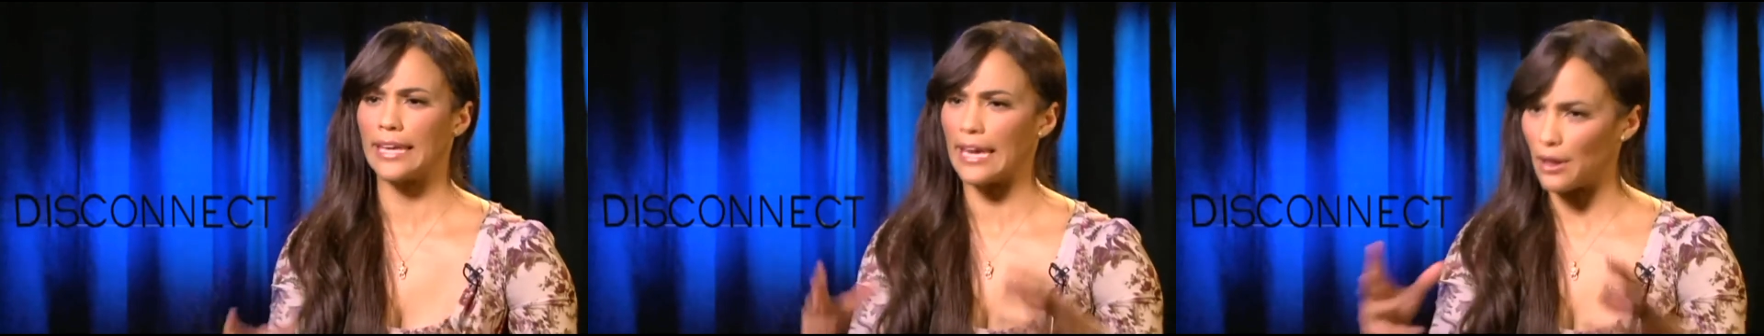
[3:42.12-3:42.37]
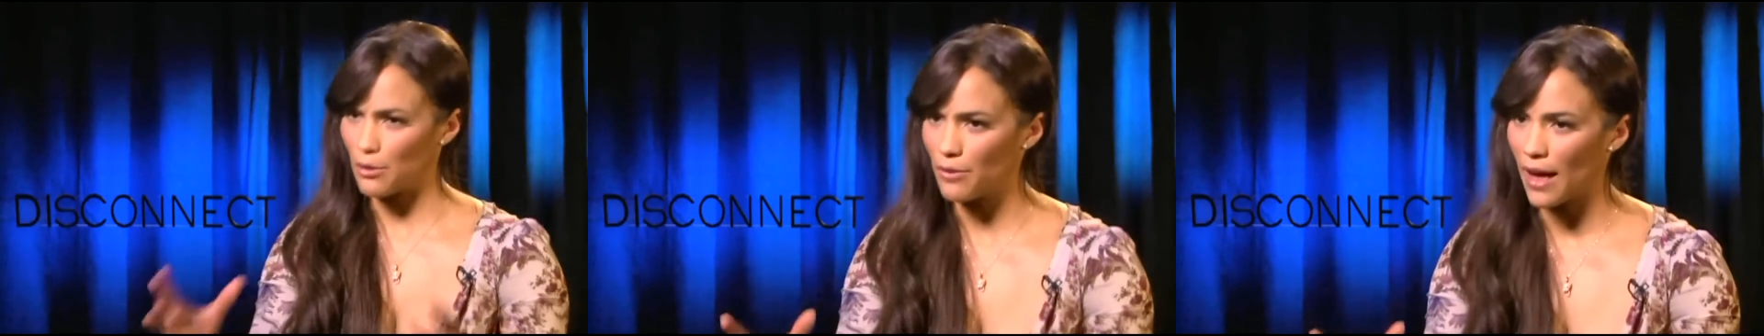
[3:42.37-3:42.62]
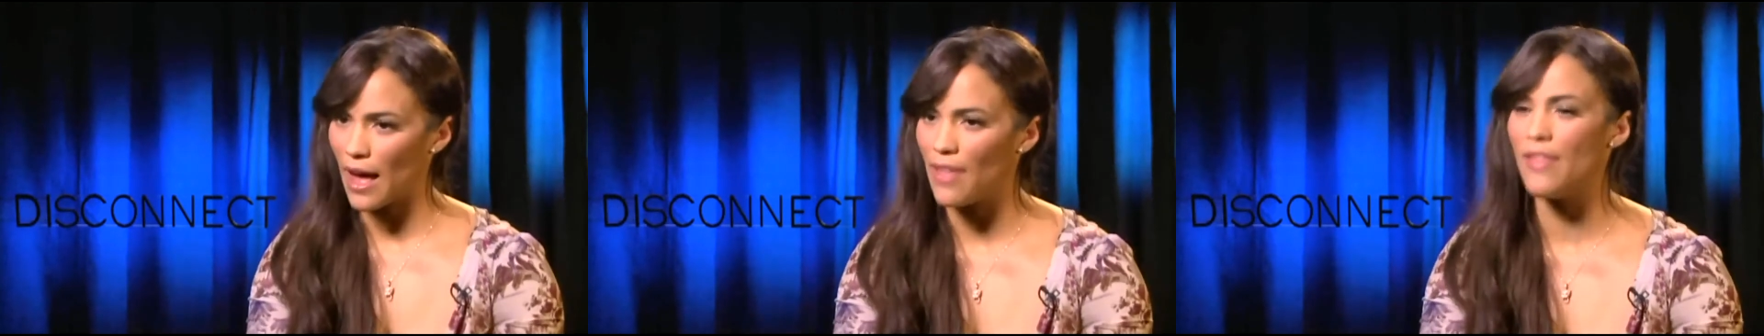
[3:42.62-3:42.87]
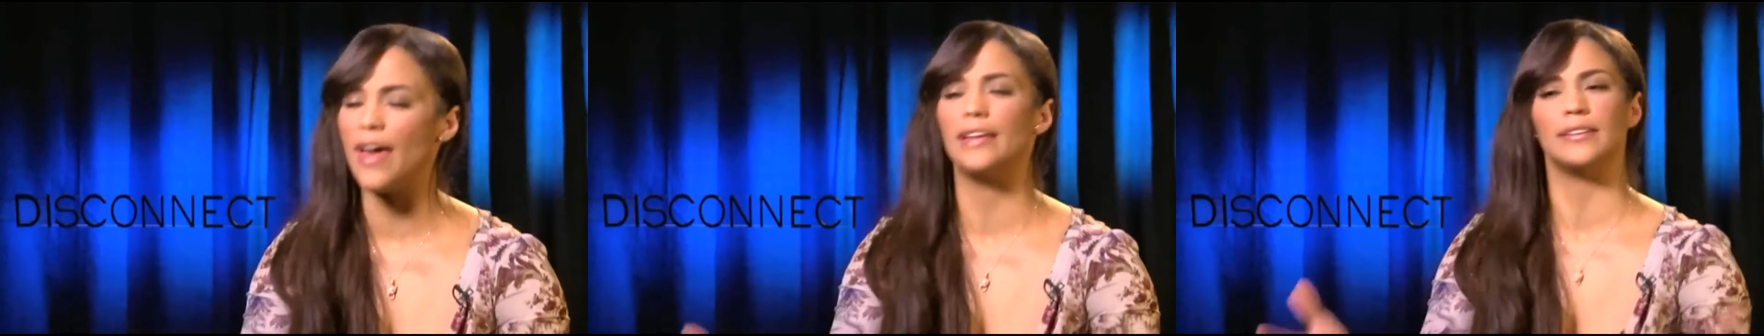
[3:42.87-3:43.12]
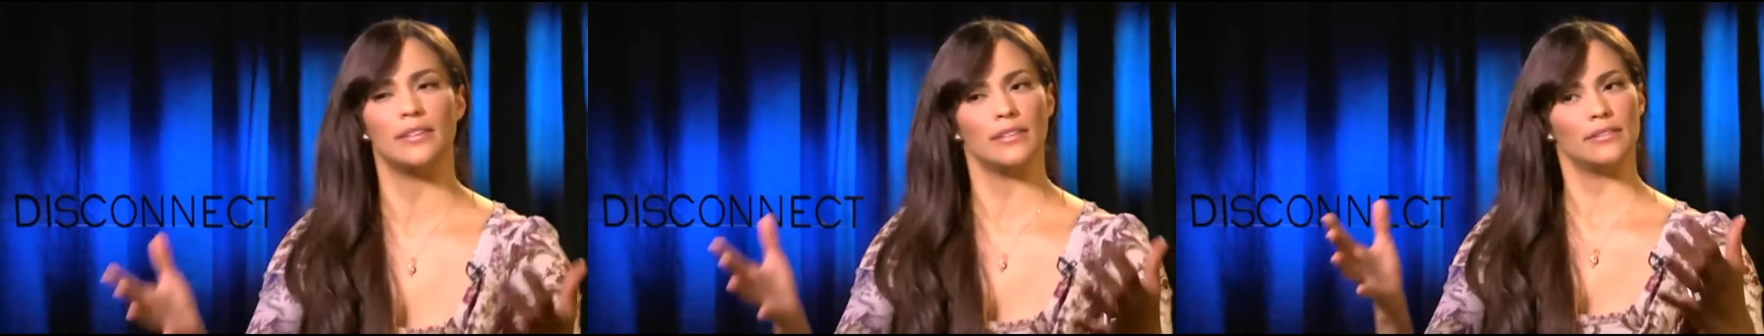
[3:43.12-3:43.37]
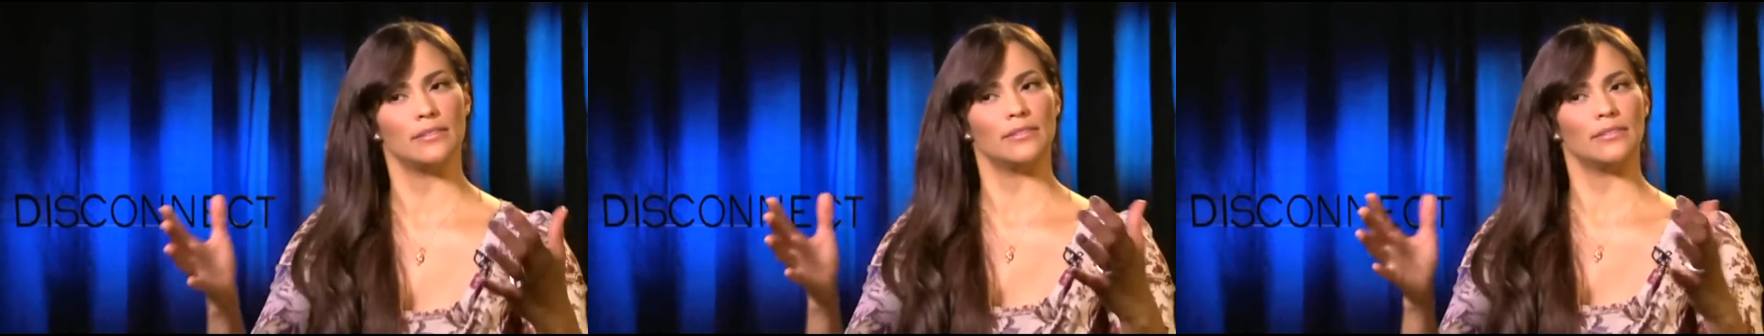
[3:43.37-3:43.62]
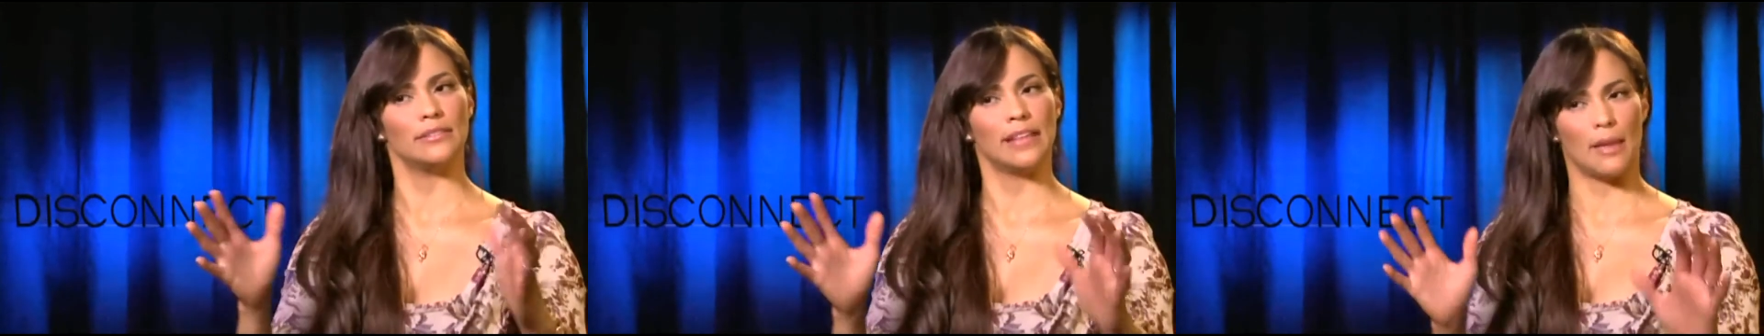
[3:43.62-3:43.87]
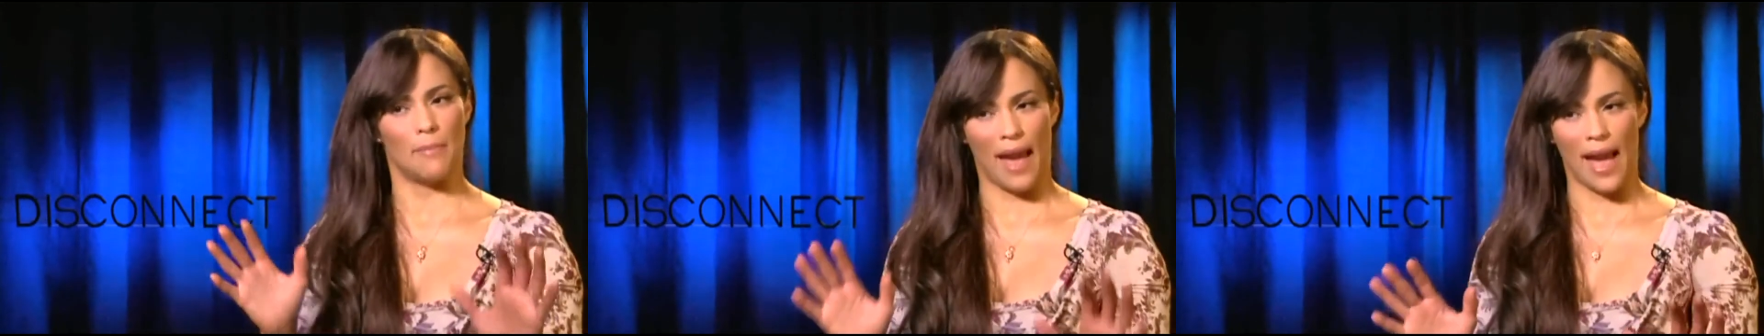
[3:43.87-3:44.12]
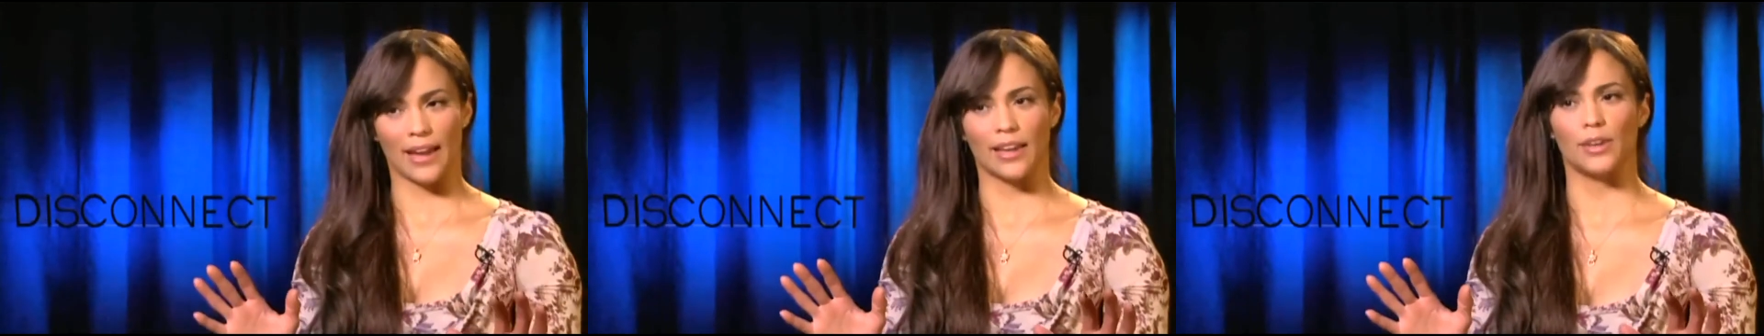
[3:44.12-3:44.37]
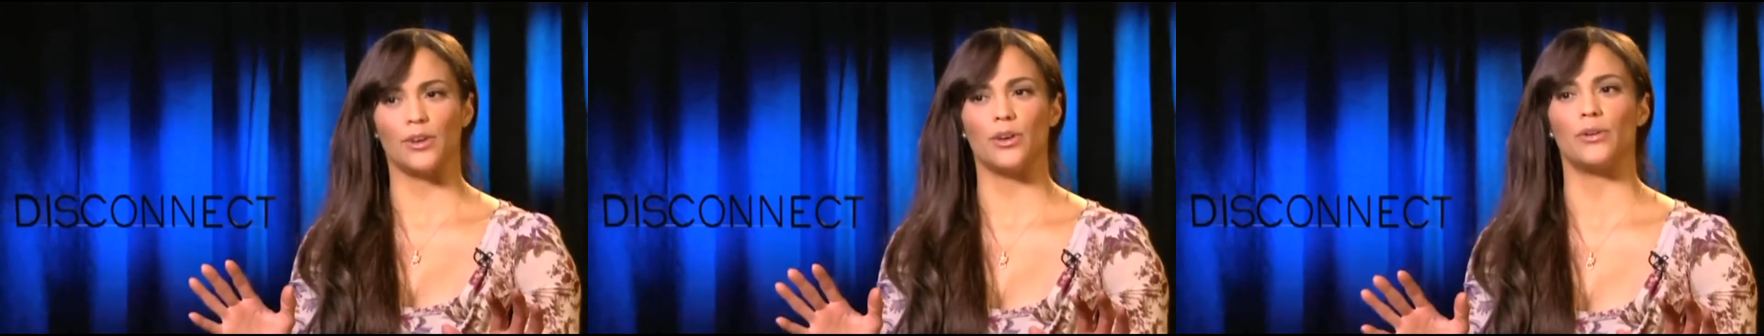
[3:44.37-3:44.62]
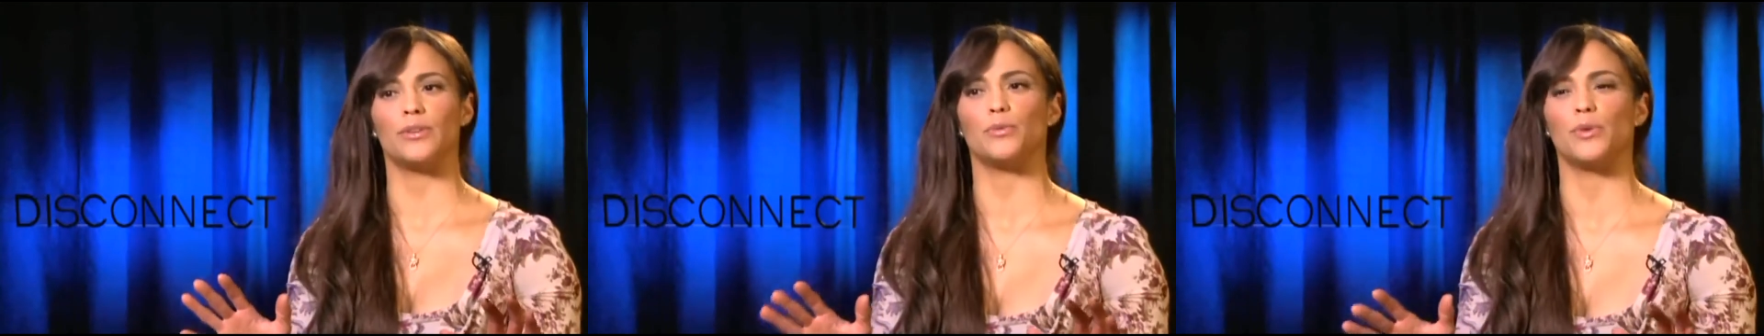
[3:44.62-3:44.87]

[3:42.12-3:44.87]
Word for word: give and then lay back you know